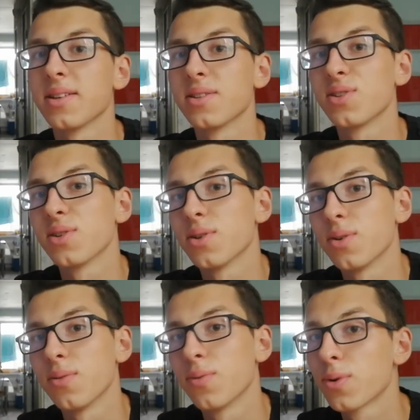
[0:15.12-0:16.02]
and
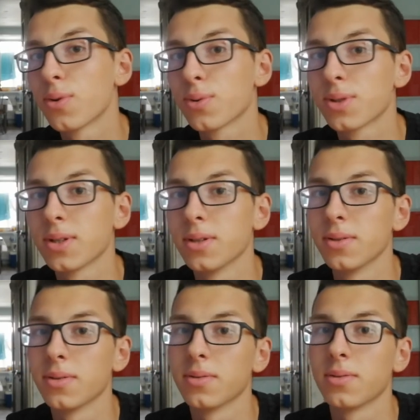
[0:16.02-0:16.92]
uh, wrote
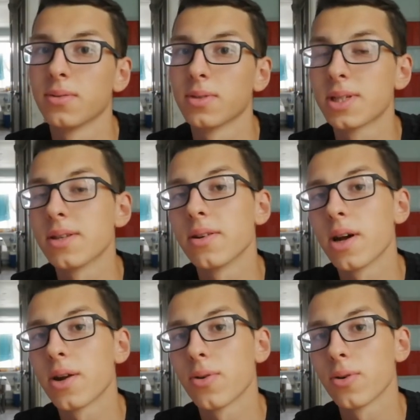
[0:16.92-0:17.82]
a uh,
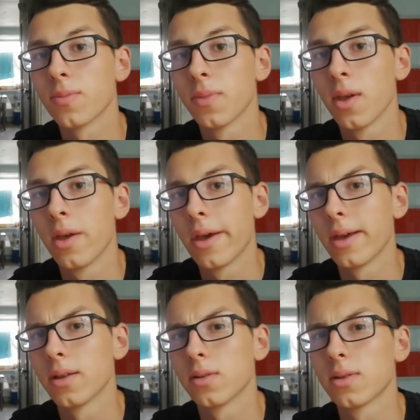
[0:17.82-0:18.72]
scenario
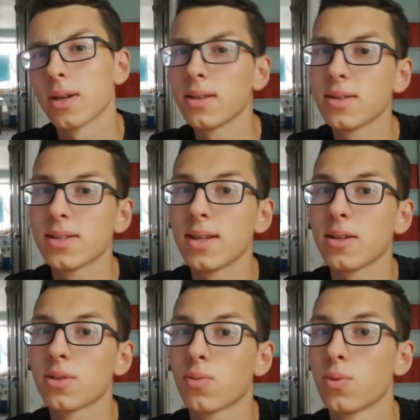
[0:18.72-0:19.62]
and
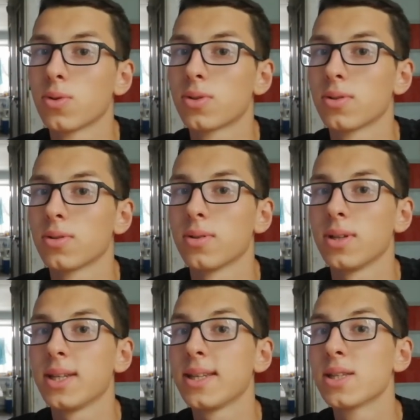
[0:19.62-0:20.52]
understand what
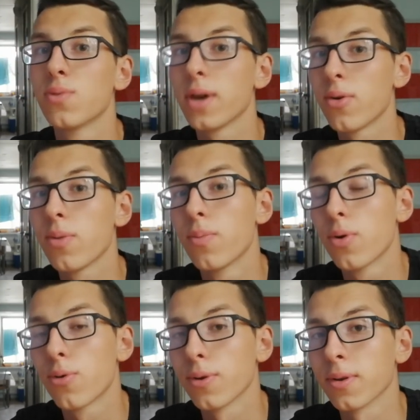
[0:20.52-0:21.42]
uh, it is very
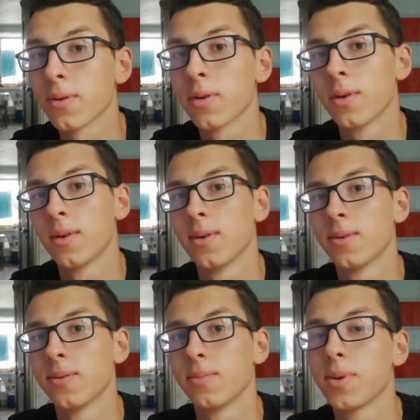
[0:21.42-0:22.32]
boring
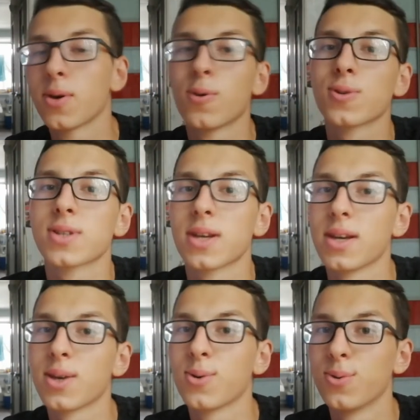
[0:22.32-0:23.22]
because
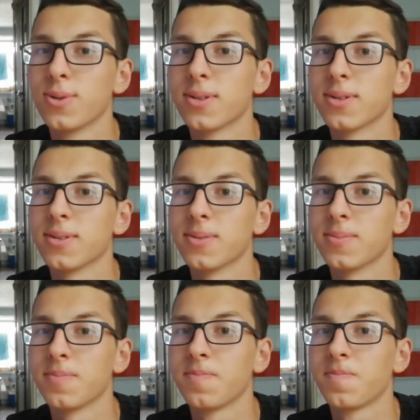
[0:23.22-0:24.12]
I could
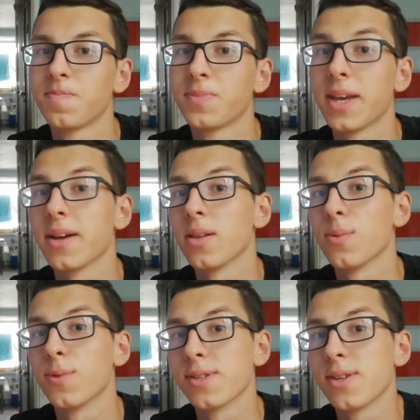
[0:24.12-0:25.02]
uh,
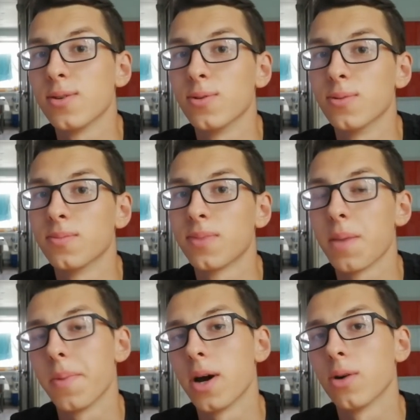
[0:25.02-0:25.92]
tell with you
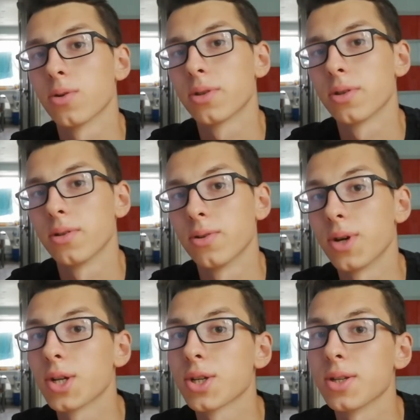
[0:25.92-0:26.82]
about uh,
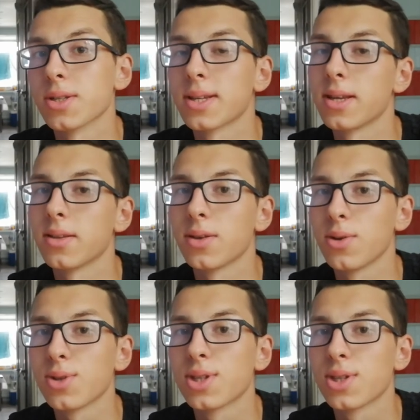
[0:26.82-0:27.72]
Russians and
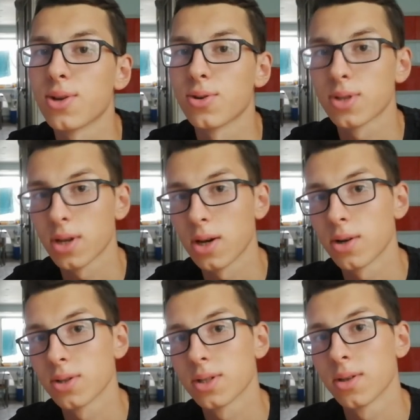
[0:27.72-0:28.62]
USSR
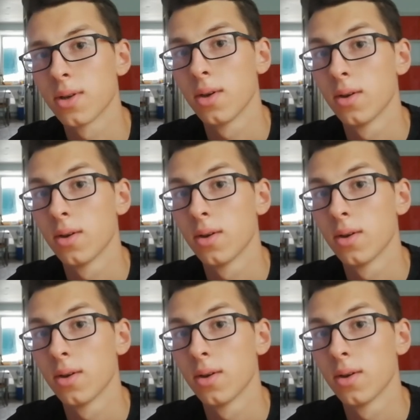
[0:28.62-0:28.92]
cars